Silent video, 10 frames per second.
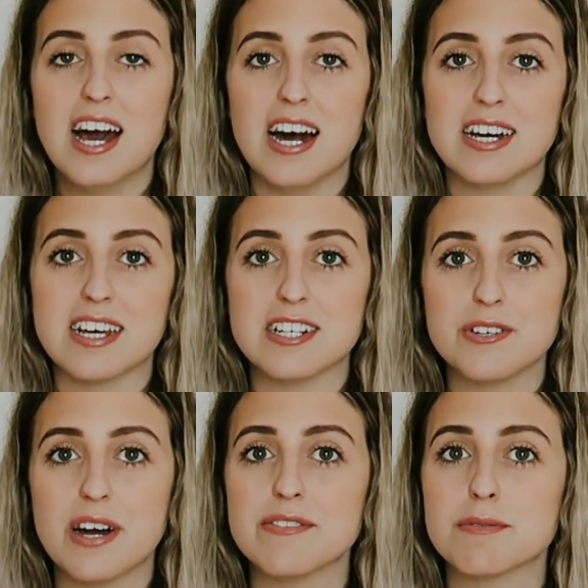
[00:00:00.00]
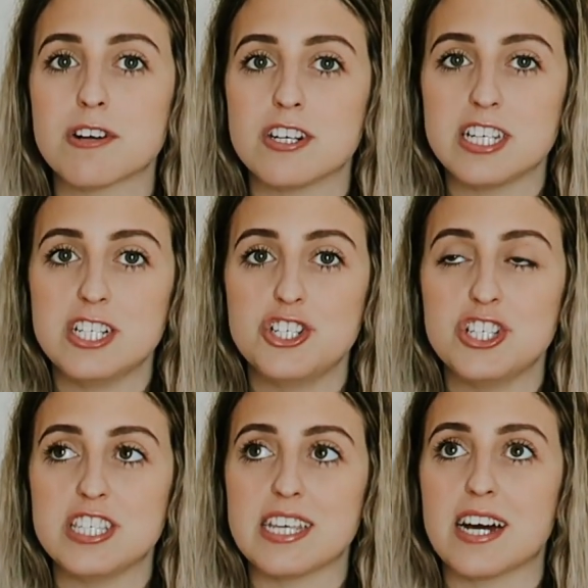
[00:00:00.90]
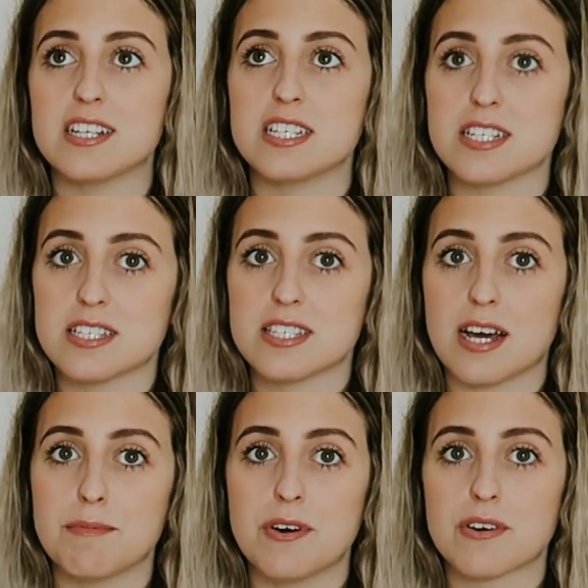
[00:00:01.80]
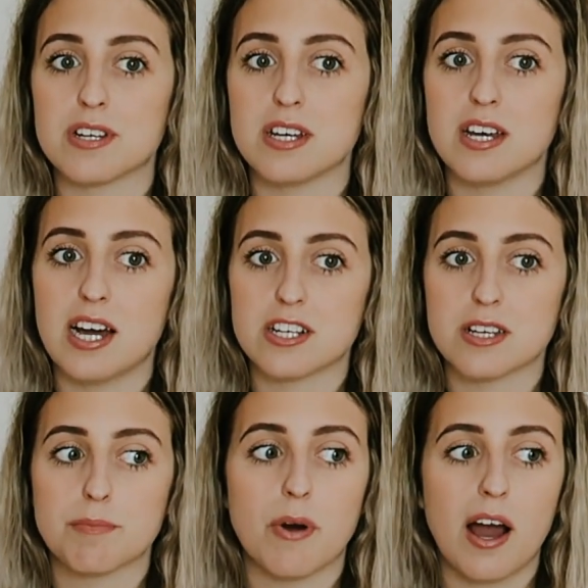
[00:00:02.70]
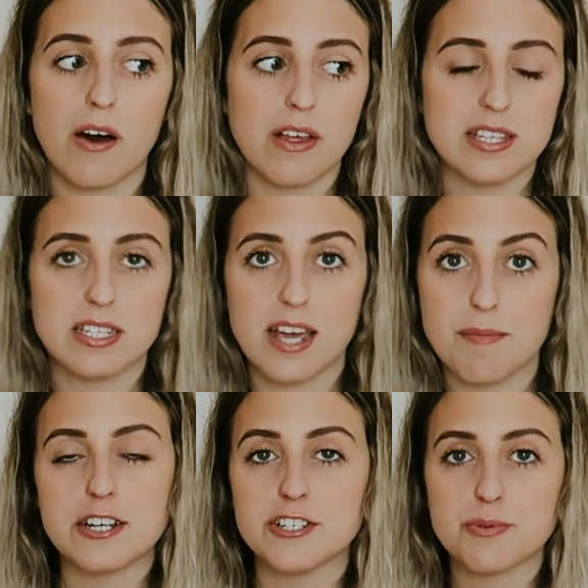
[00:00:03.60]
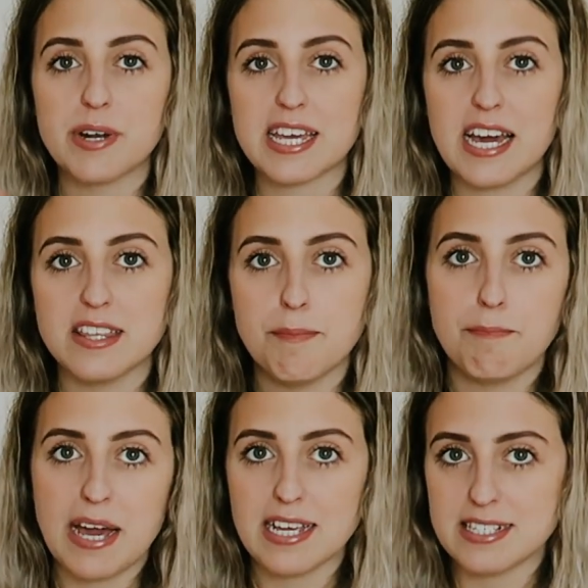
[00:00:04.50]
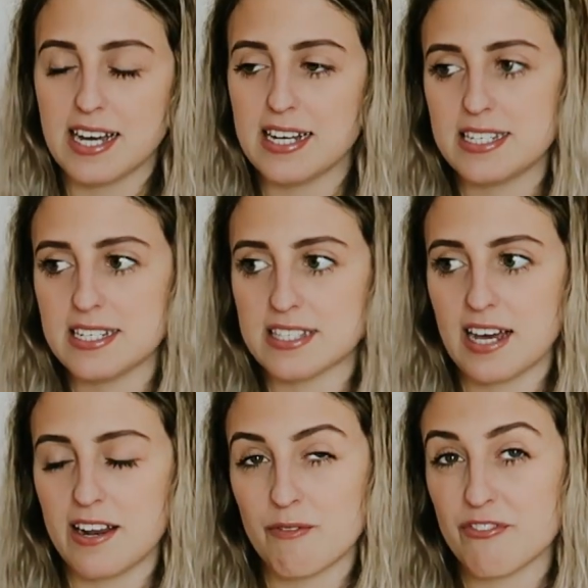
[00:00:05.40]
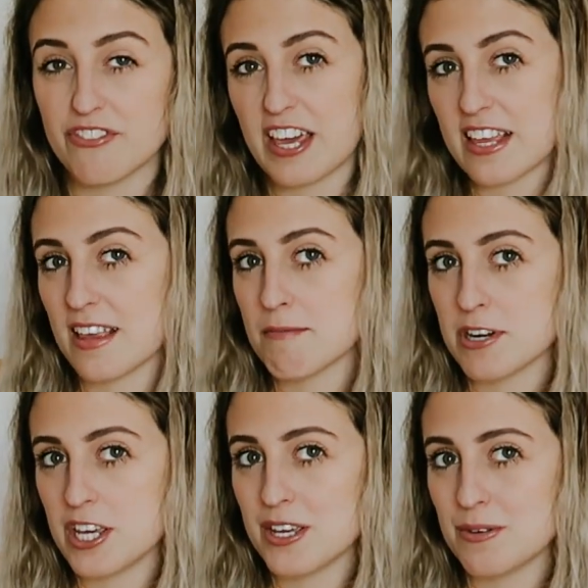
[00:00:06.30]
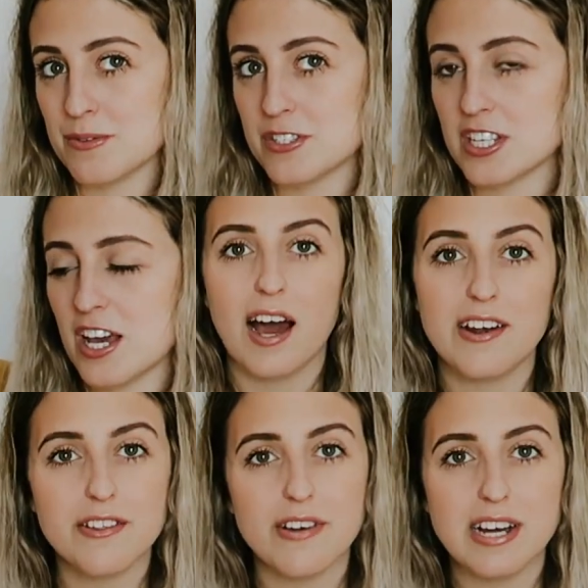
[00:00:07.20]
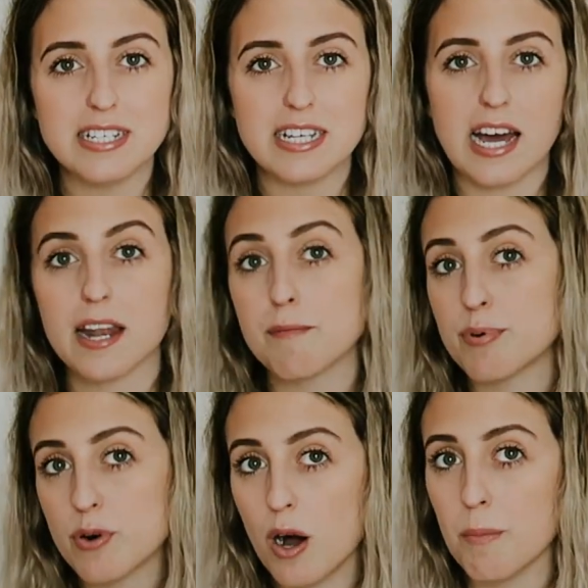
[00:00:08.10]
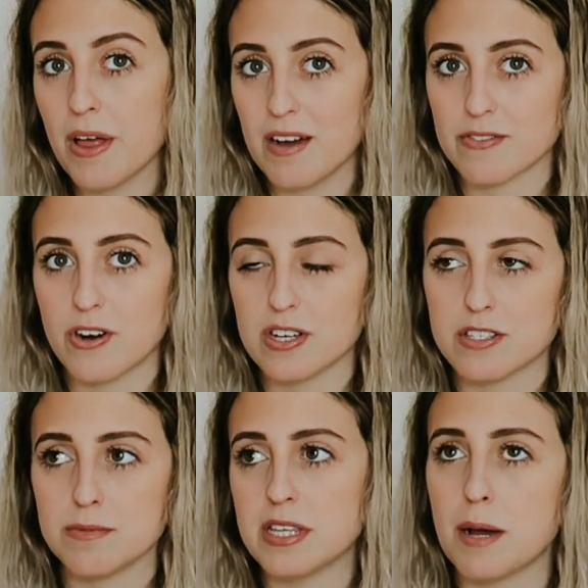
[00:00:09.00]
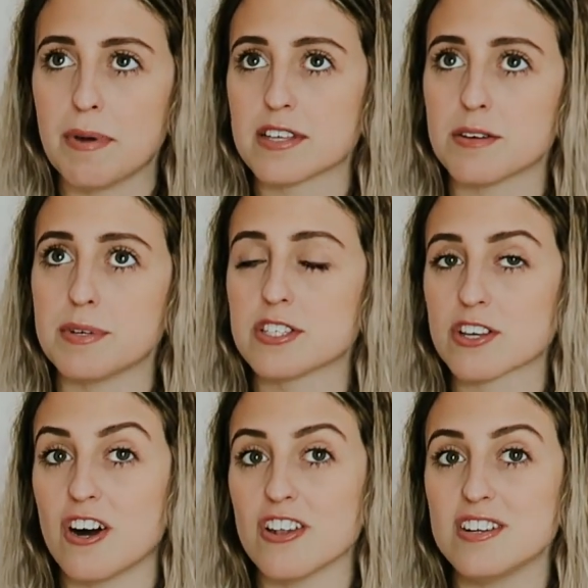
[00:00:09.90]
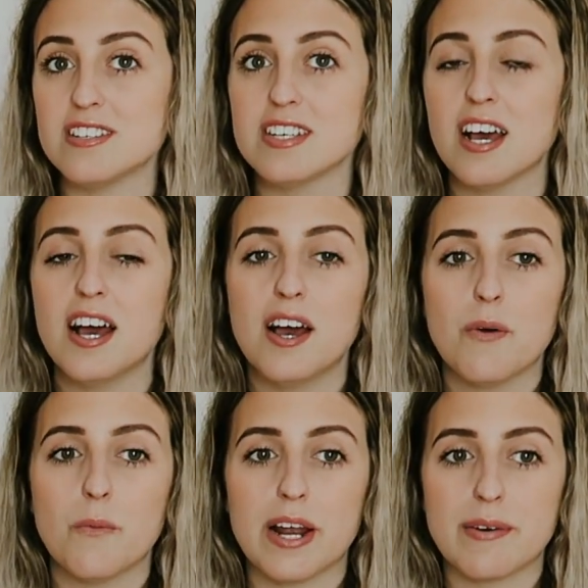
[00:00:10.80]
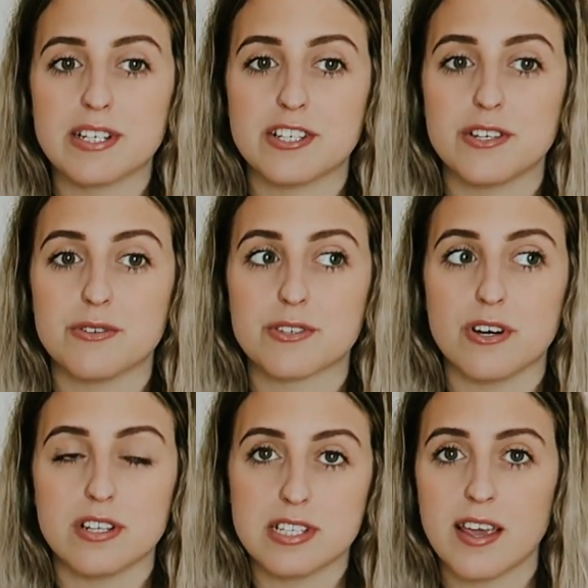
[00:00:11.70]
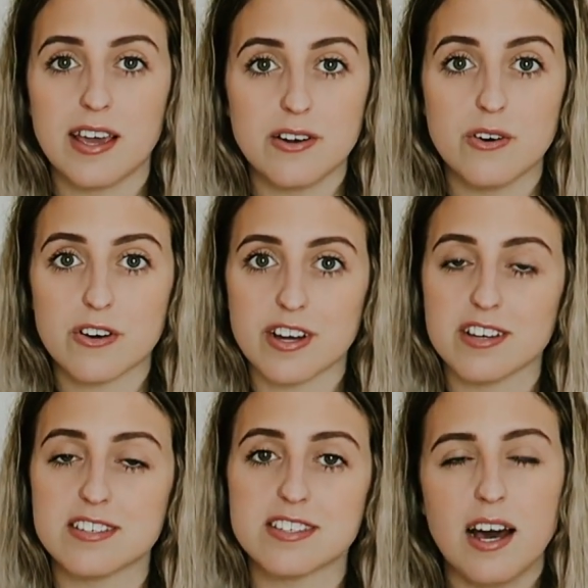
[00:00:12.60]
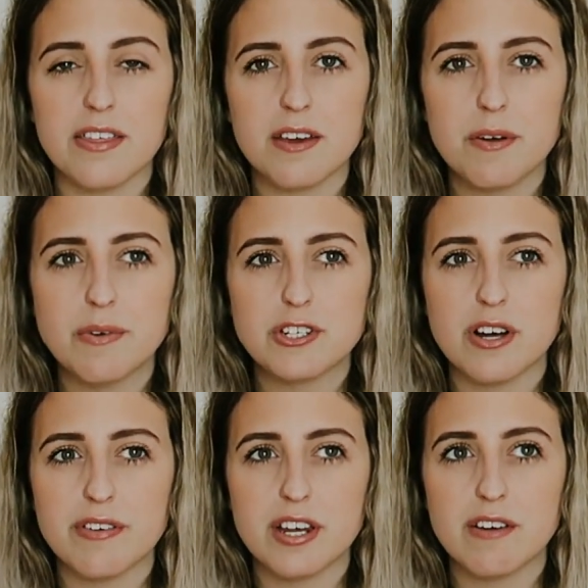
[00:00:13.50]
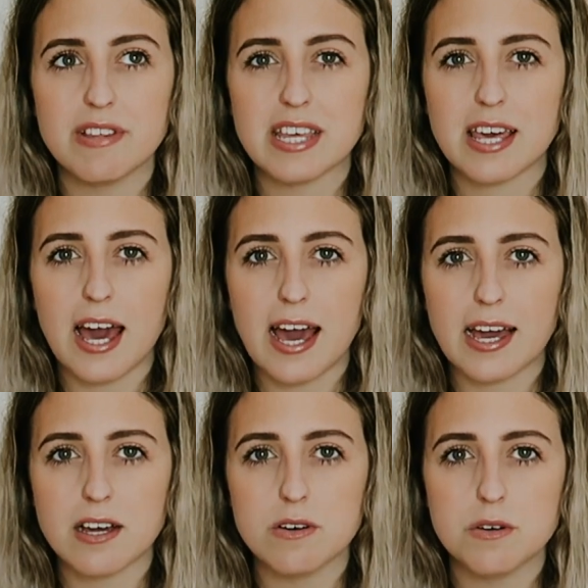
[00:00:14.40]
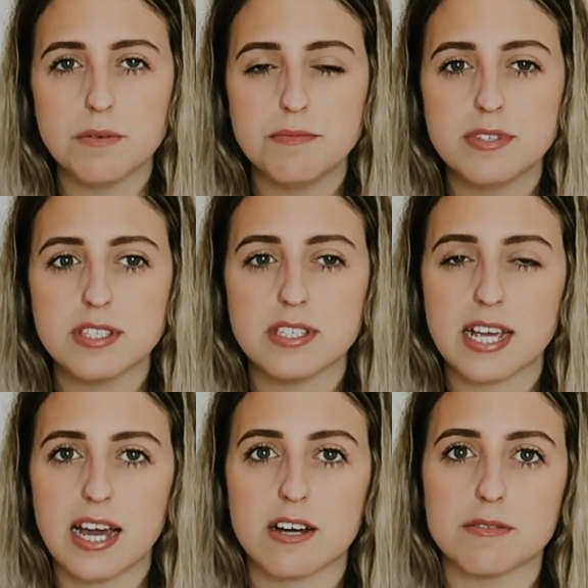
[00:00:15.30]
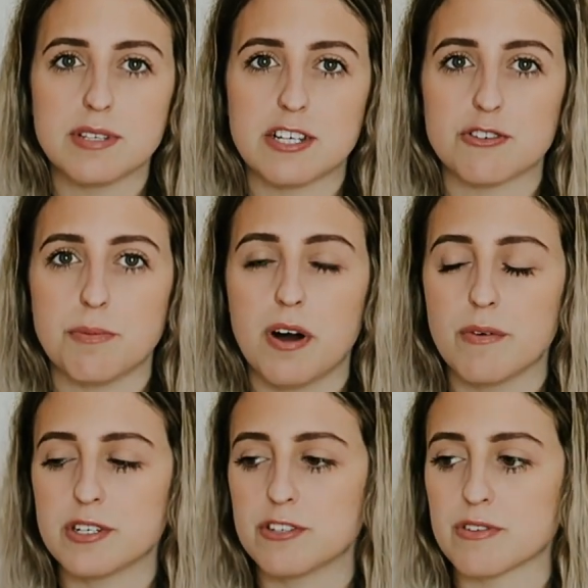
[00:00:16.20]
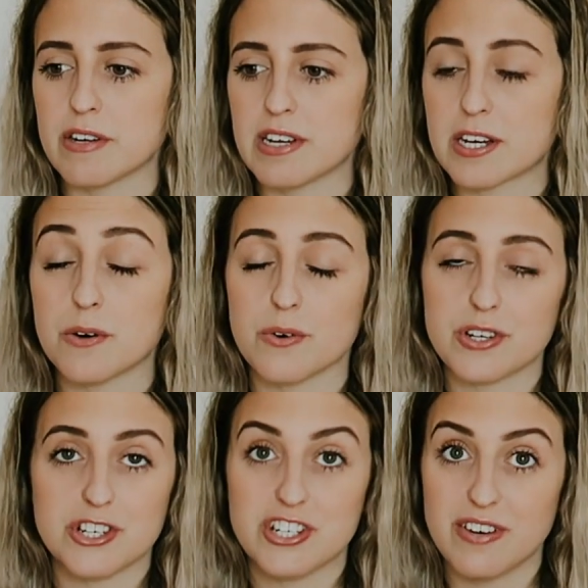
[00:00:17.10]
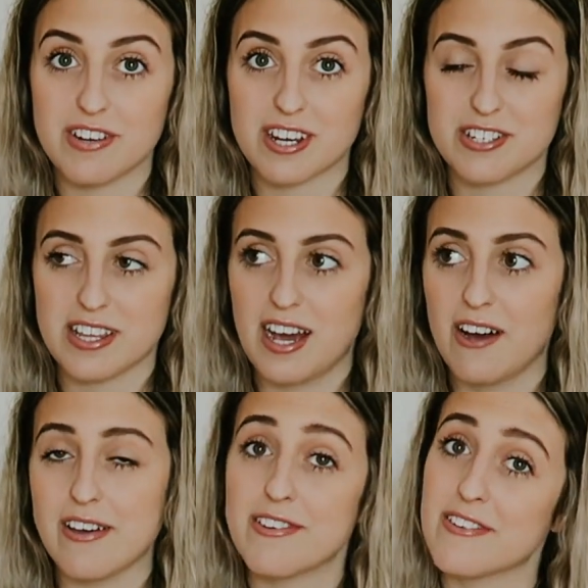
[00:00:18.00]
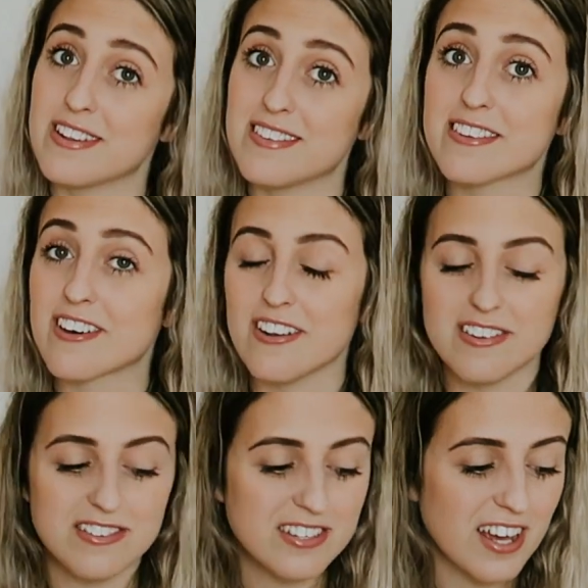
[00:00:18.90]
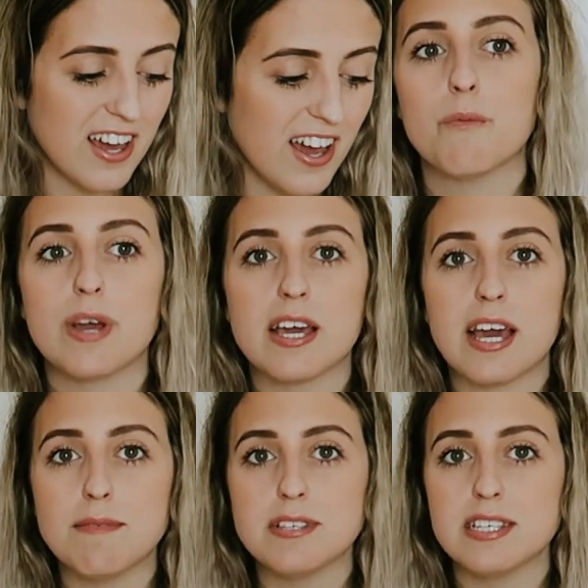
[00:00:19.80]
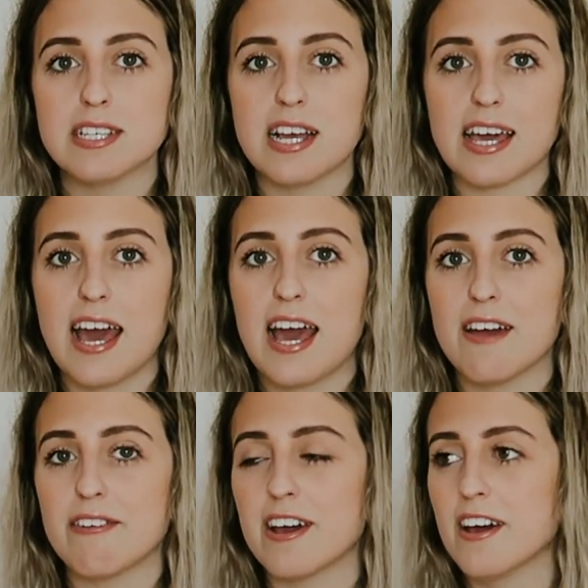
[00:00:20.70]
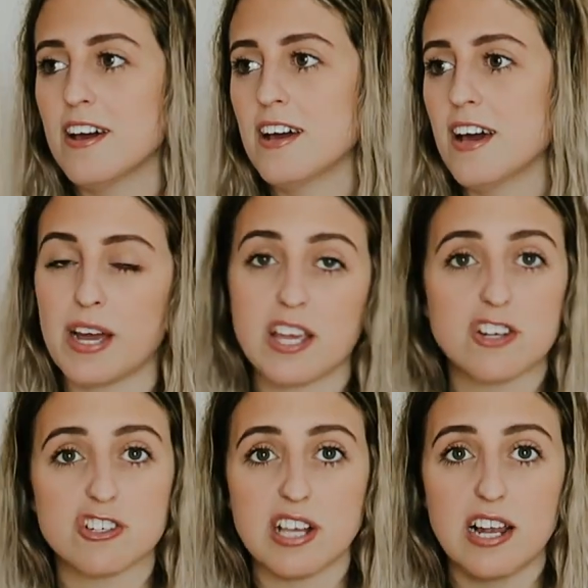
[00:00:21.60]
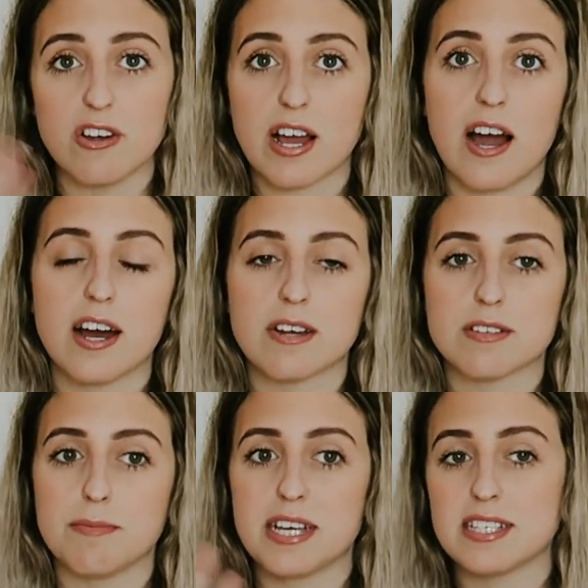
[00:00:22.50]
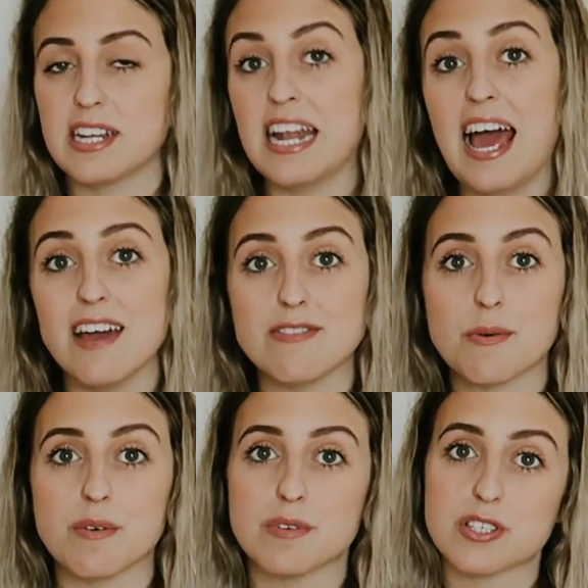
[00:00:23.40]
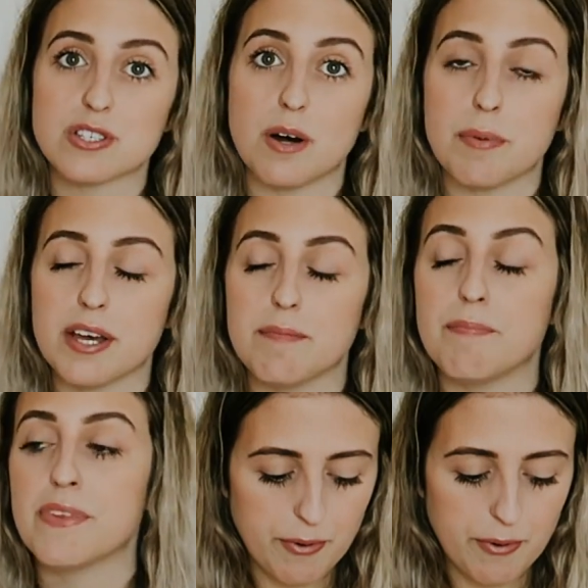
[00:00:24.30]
And I do have some contingency ideas that I'm not going to actually put out there today. I just want to get the base ideas that I think that I'm going to use. Another idea and prop that I've got is something that I picked up in Scotland, when I went to Scotland in August. I think we were travelling over the Cairngorms, the Cairngorm National Park, which is really, really cool. You should definitely go check that out if you're in Scotland. We came to this like area where you could just like look out and it was amazing and everyone was stopping.